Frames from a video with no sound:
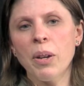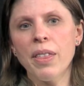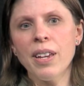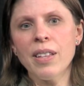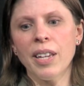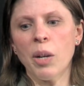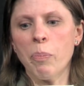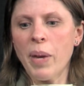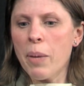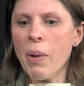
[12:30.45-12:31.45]
think like a
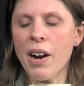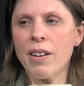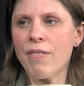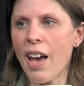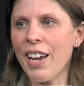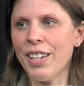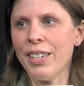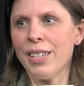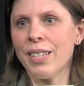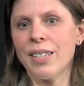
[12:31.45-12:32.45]
big part of that
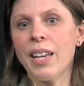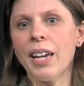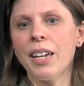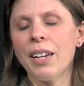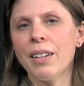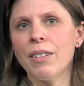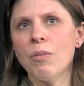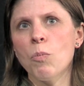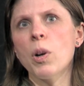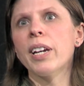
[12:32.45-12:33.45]
is like
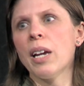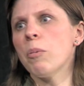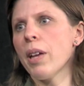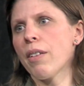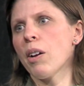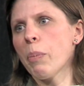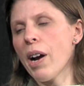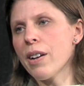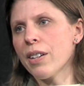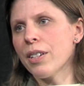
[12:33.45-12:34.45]
working with our
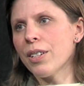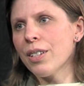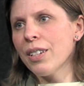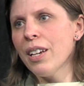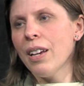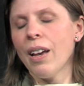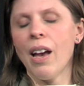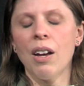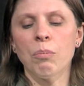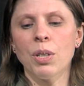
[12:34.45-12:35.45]
partners.
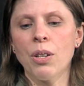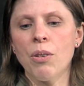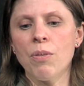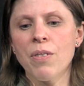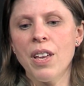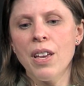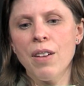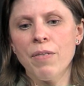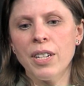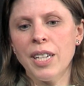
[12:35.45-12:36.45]
So
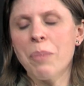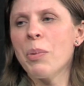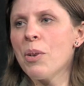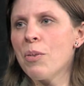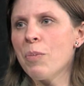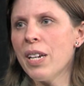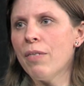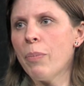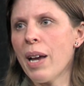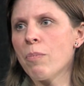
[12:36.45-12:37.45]
for example,
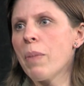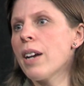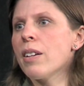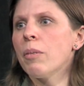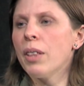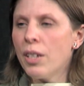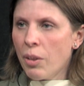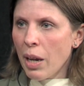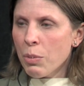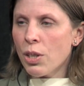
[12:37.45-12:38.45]
we've been partnering with the New
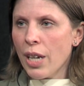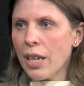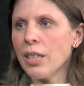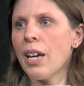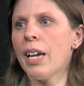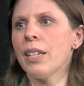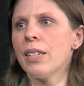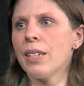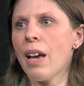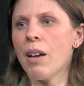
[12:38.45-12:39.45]
Hampshire Tech
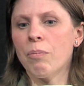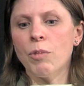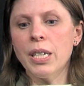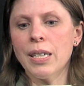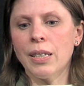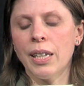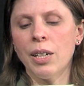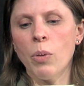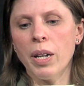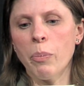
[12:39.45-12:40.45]
Alliance recently
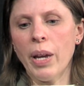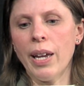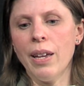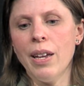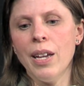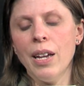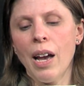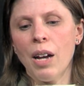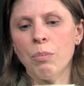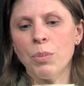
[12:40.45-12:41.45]
quite a bit,
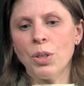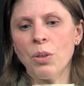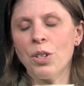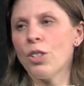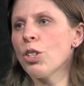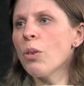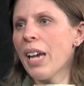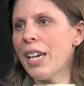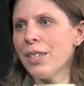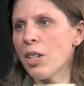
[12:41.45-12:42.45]
so to
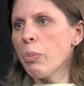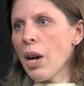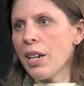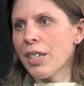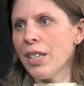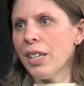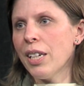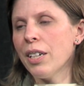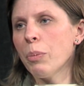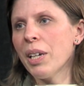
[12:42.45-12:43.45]
showcase their product of the
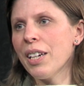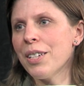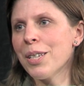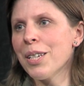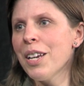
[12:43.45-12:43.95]
year, because